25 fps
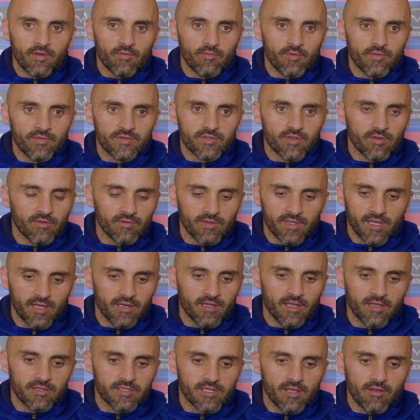We've certainly
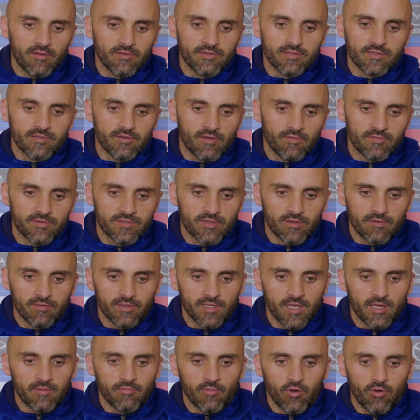had our challenges. I've
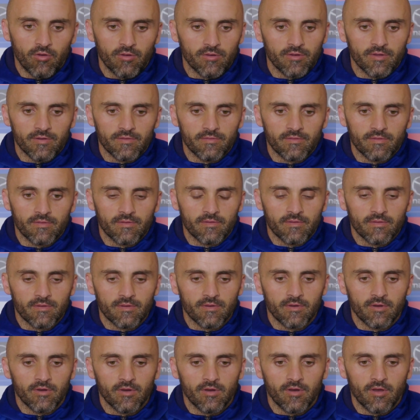certainly had mine, and
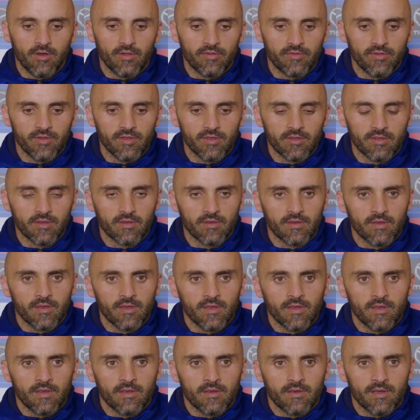I think,
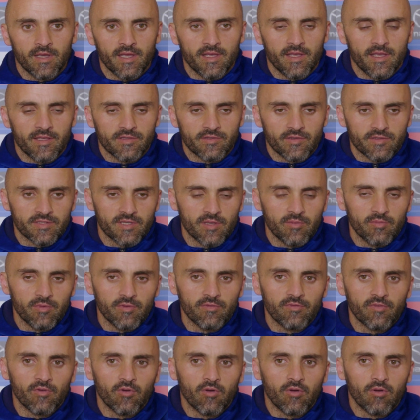as I said
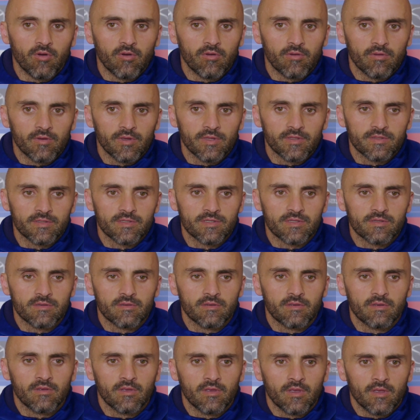before, it's
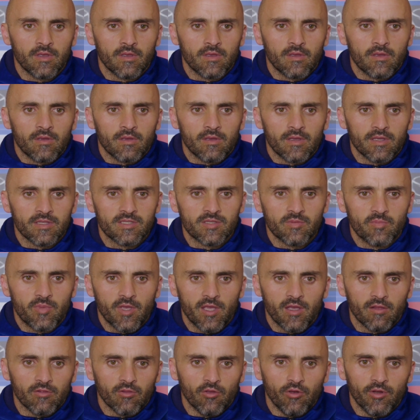
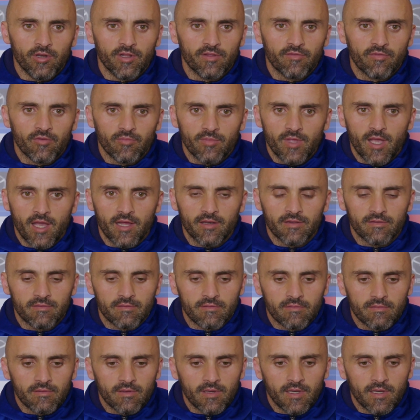about learning from that